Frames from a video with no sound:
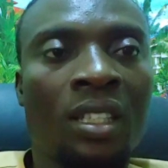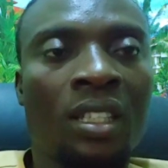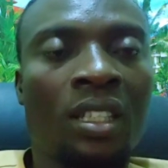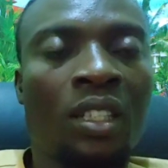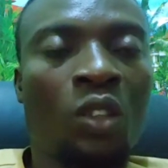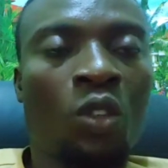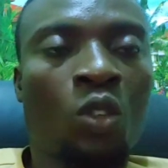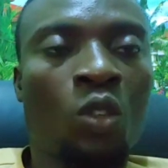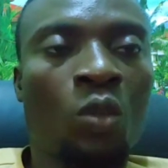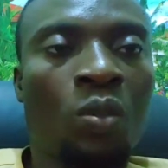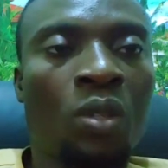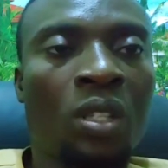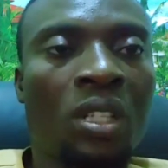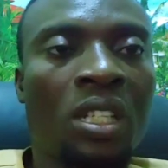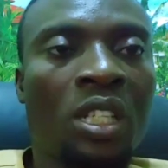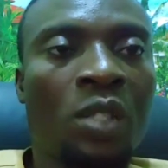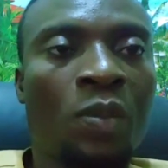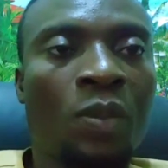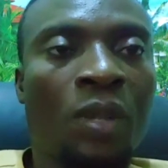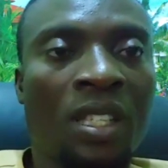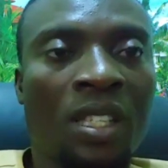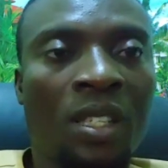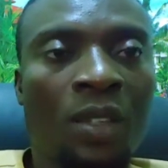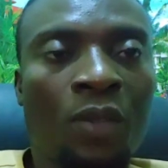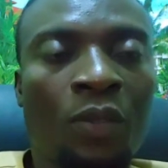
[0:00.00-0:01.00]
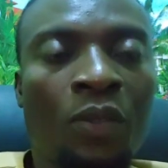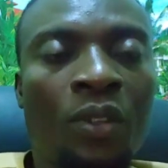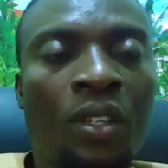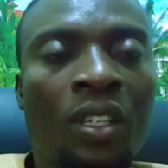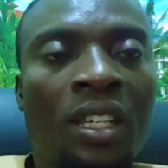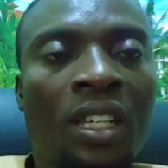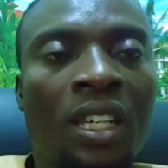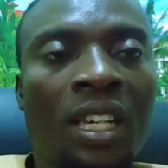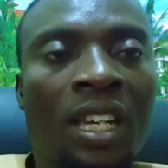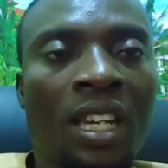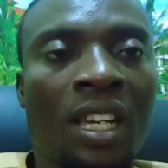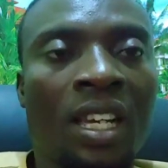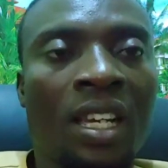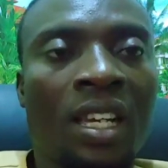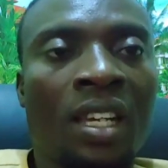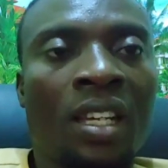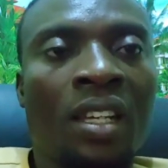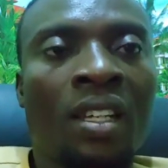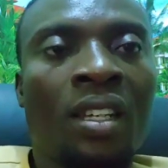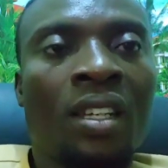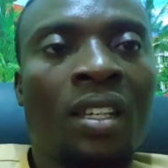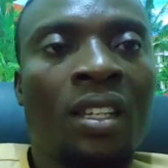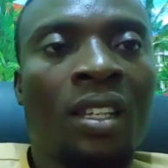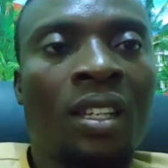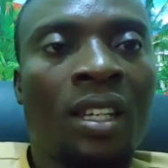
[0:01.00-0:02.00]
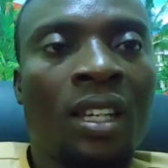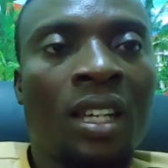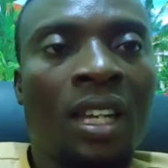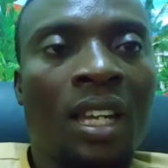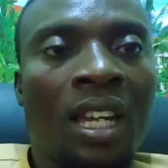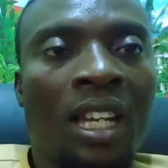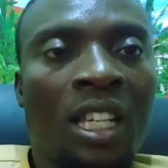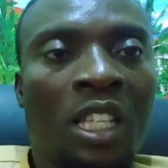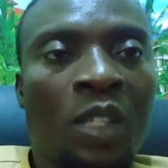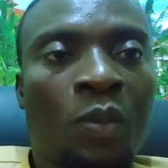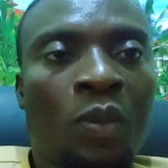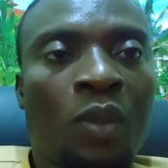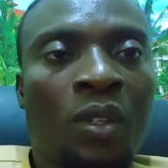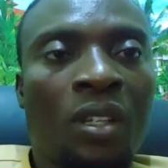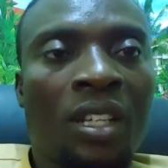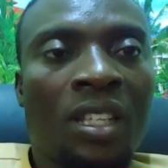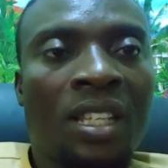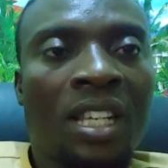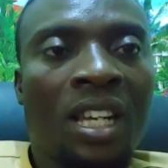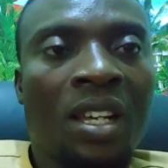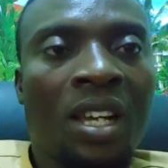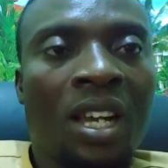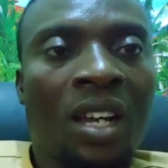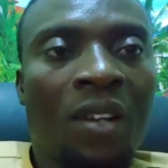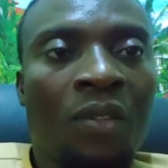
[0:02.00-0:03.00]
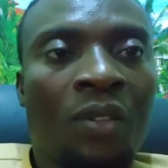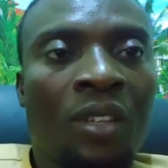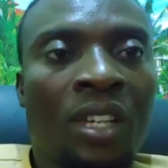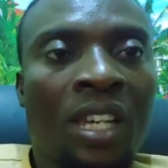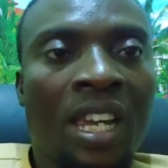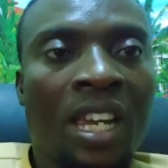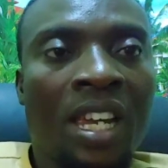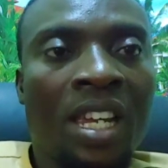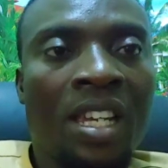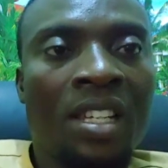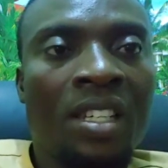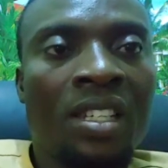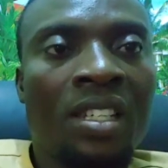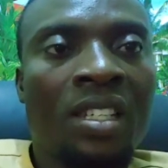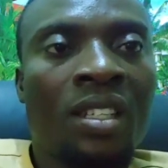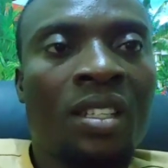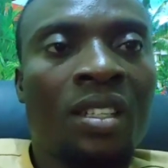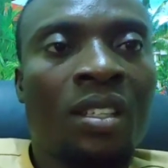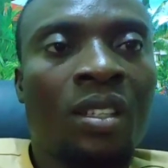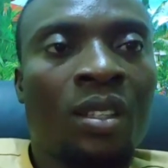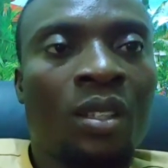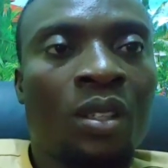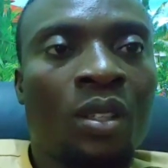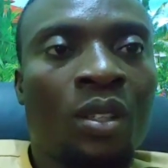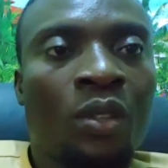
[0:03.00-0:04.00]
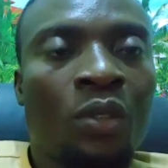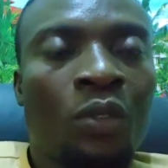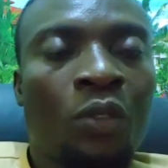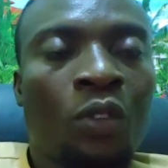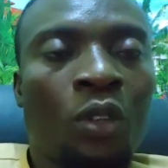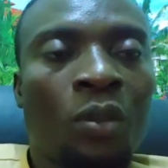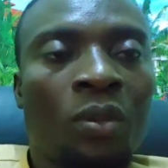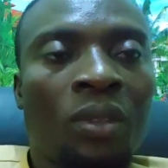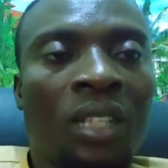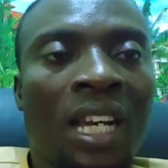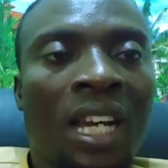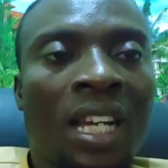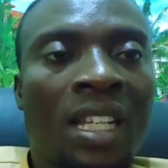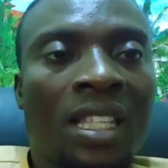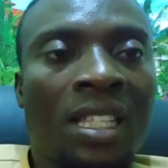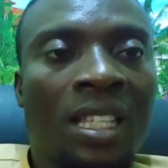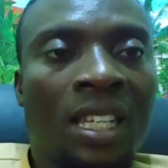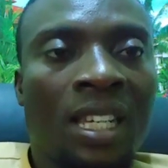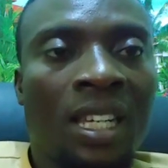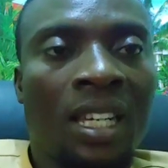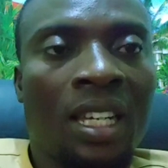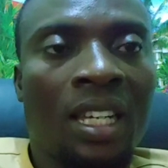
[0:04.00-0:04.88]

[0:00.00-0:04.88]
There could be the specific experience that you have gained from that